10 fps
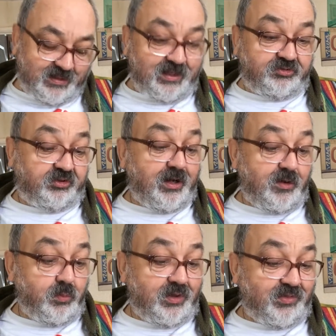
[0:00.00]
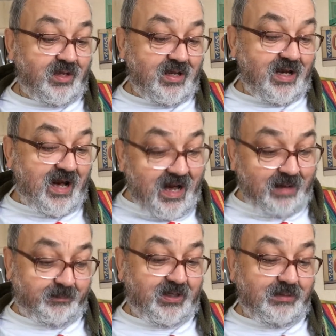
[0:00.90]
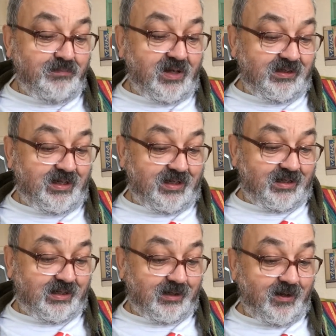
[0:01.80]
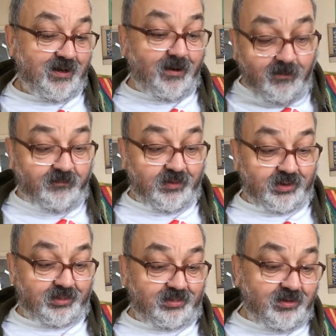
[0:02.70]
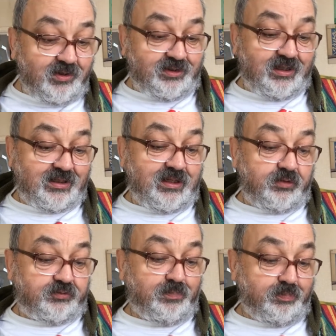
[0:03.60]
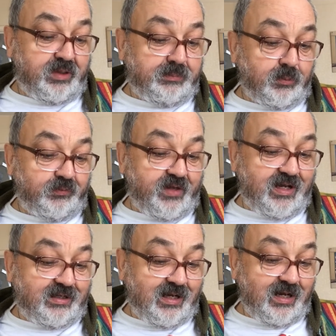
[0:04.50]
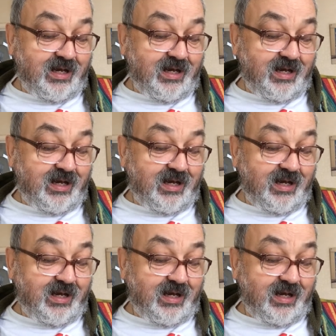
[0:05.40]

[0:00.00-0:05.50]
Let's start with Happy Monday. Over 30,000 people dead.